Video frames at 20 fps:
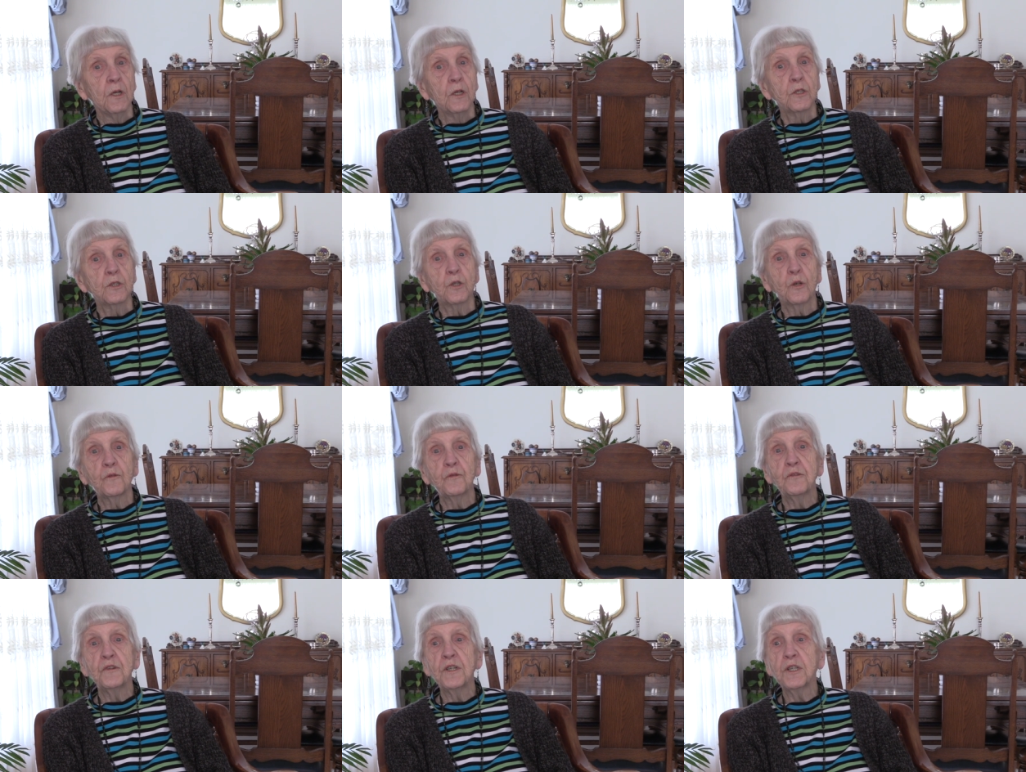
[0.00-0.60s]

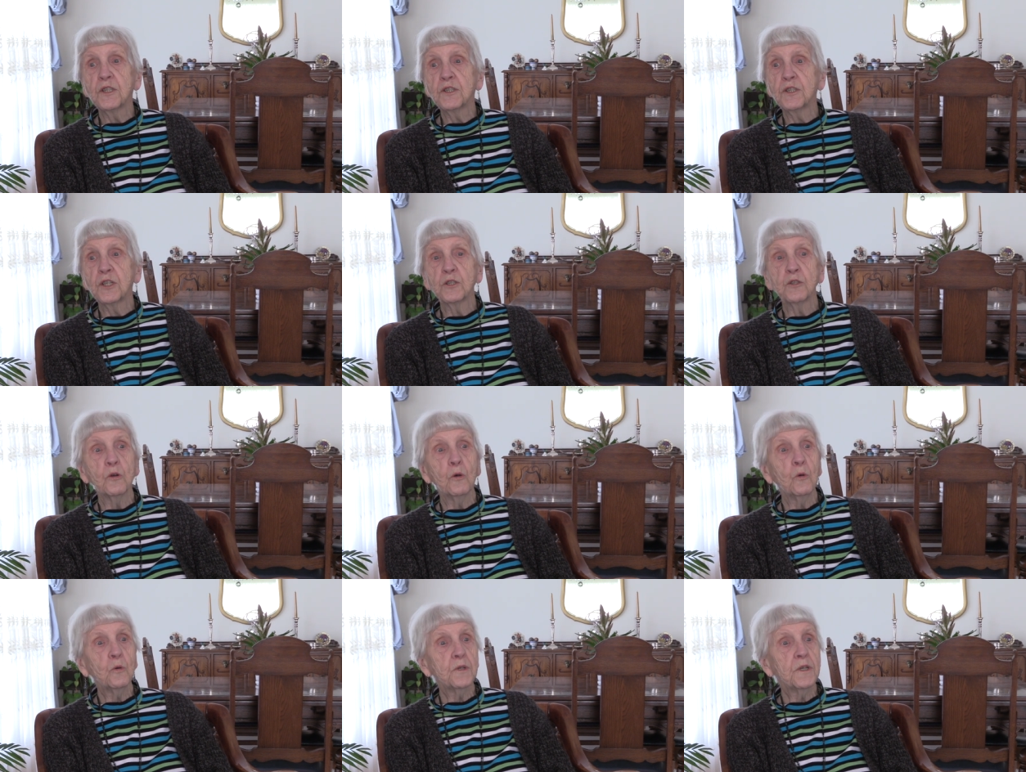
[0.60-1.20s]
So Freda says,
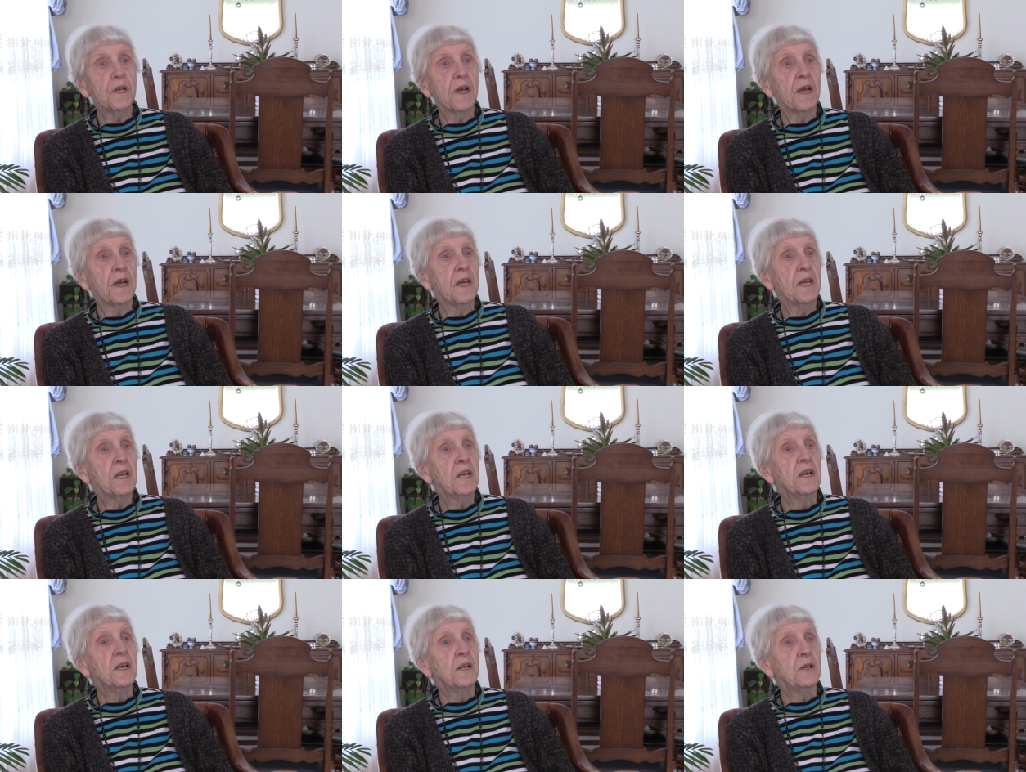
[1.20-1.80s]

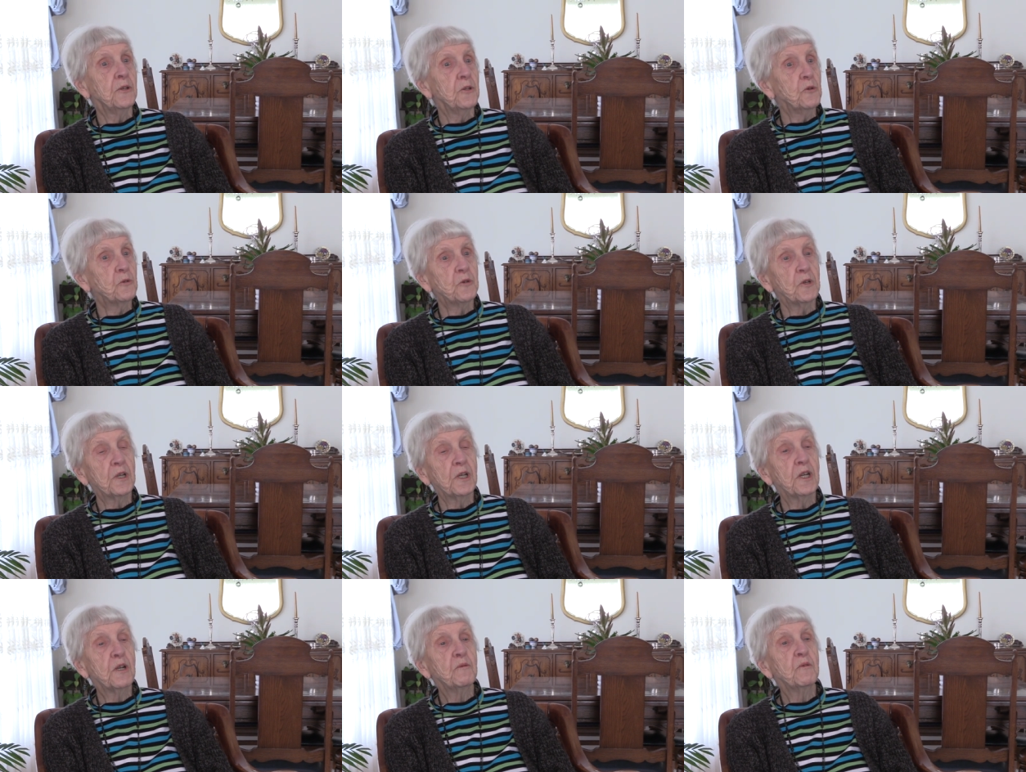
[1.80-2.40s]
okay, you
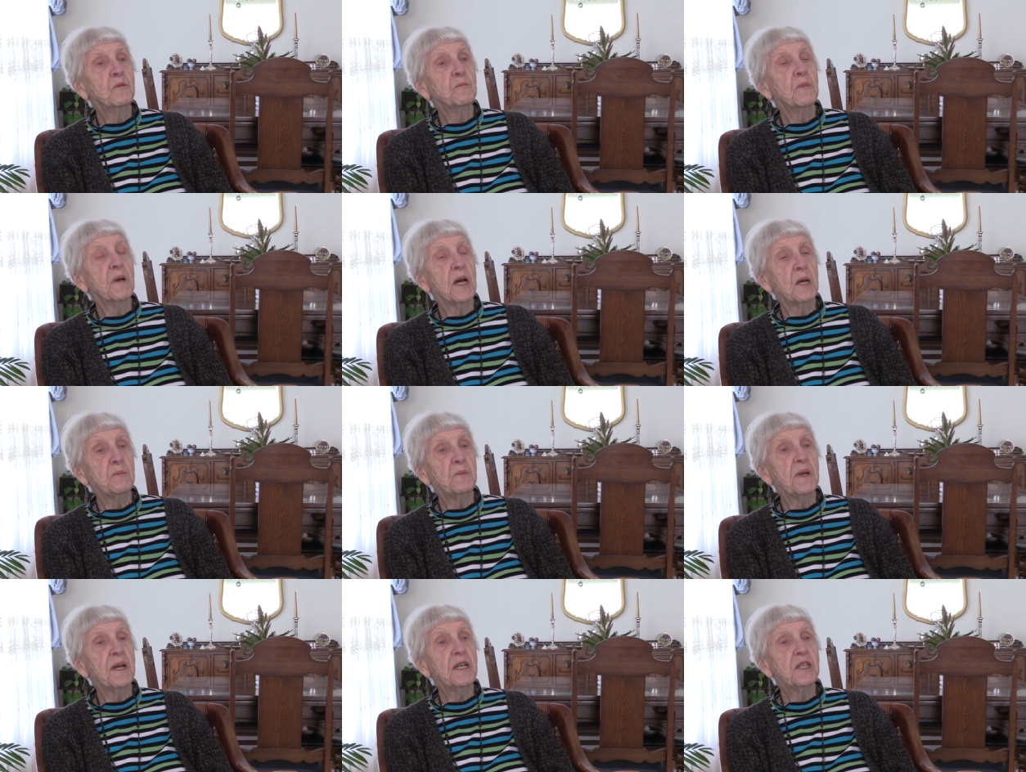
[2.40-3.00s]
can live in
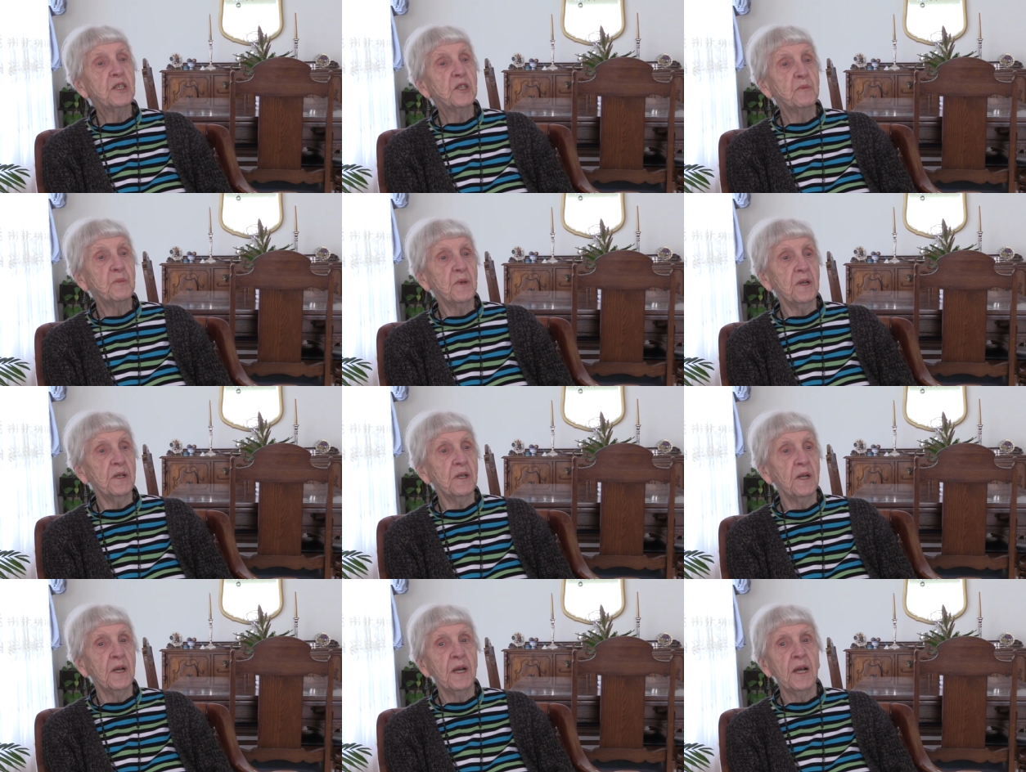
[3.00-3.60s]
my
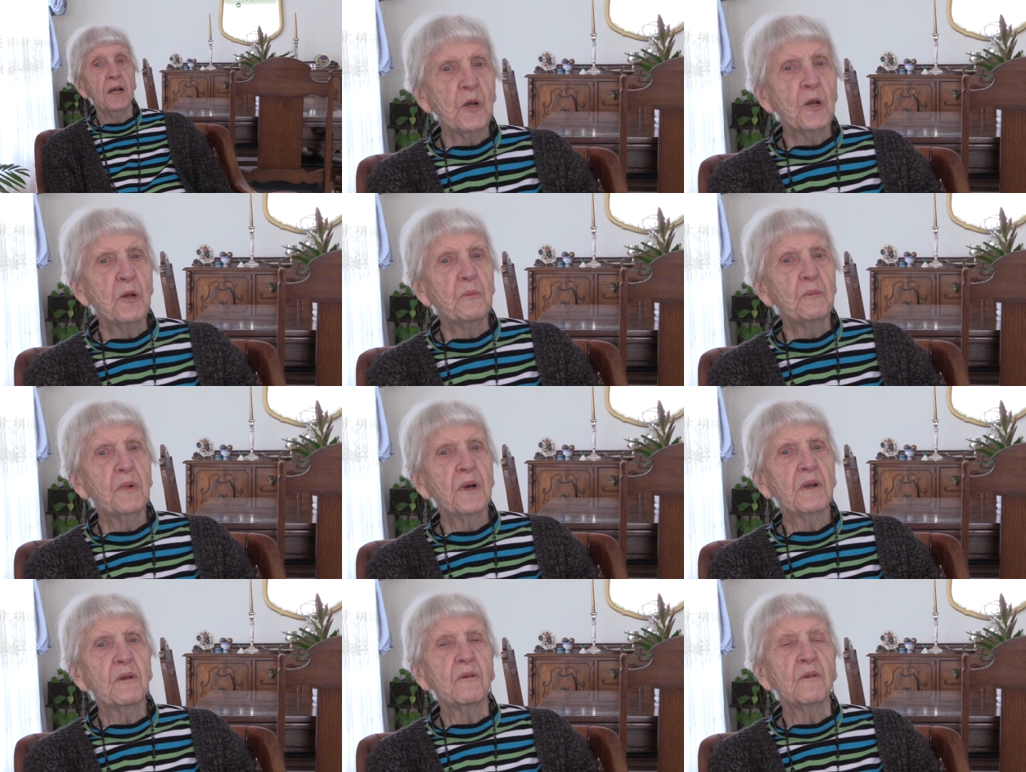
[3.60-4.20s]
basement.
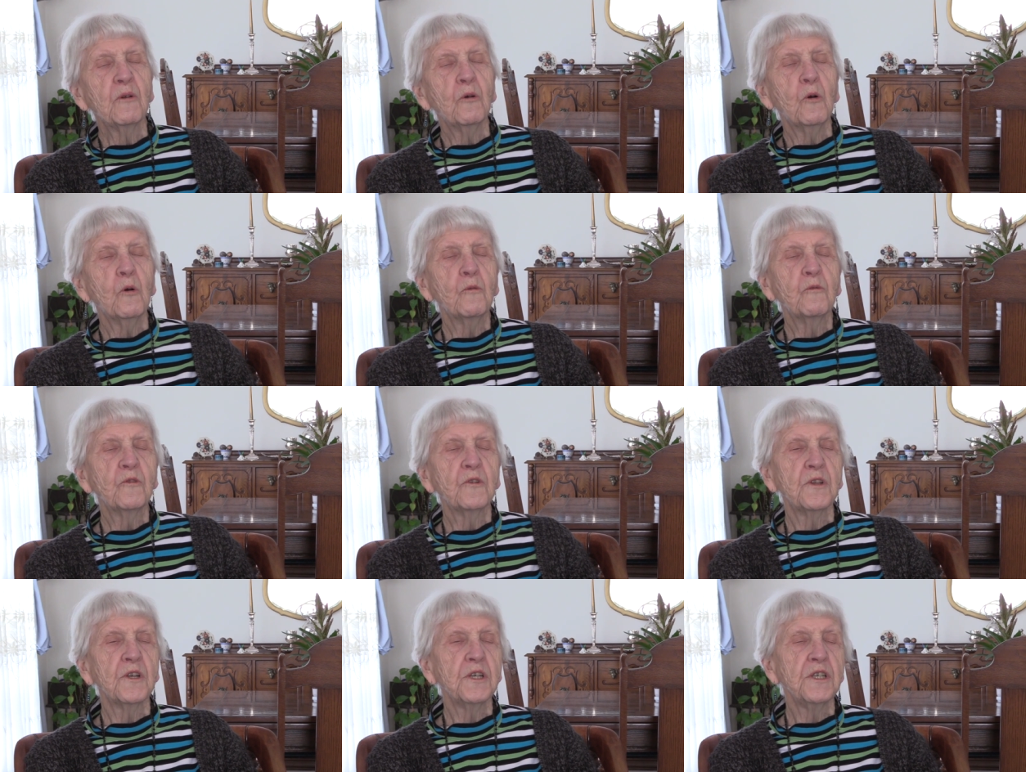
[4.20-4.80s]
But
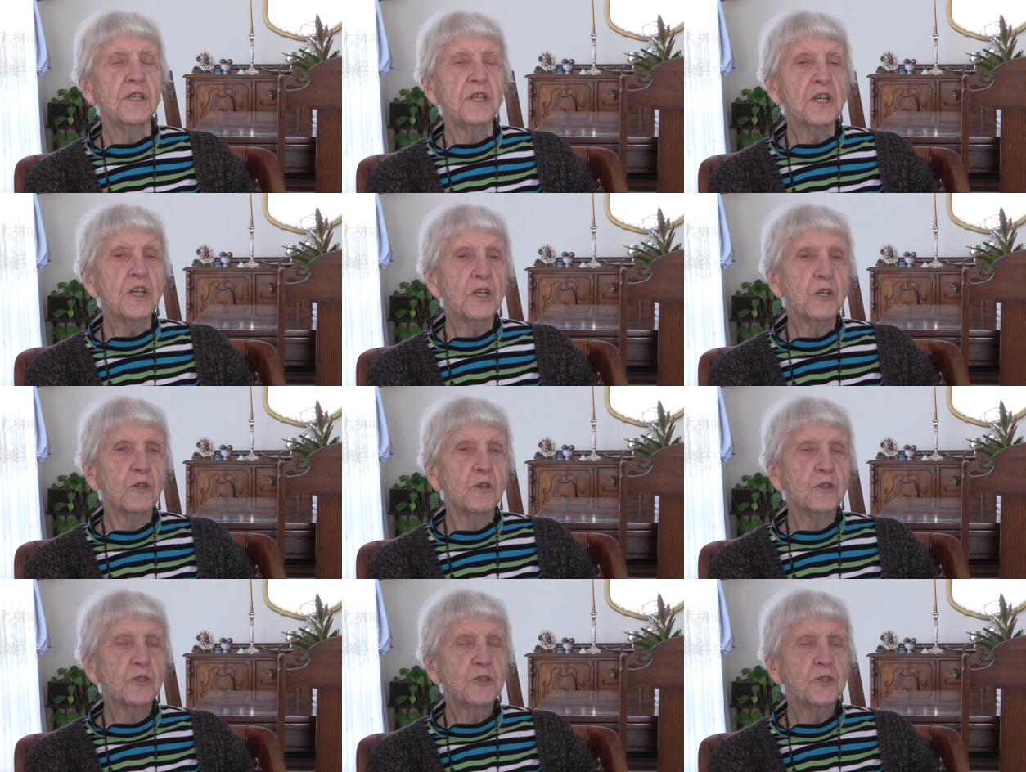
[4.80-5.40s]
over the
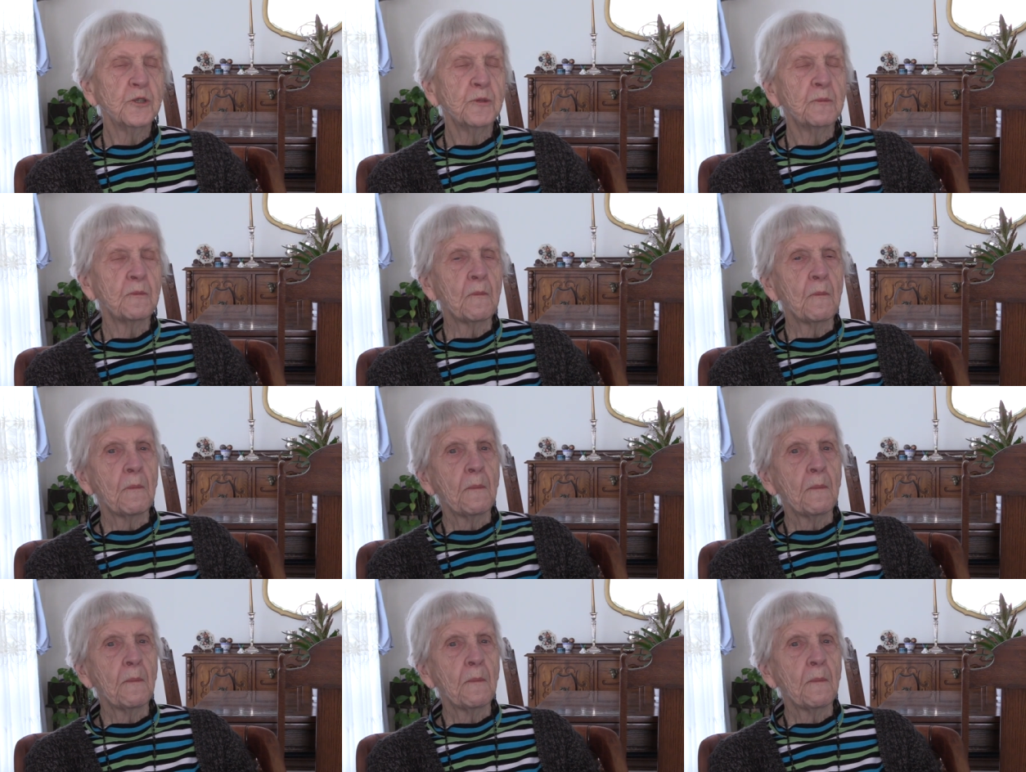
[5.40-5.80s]
years,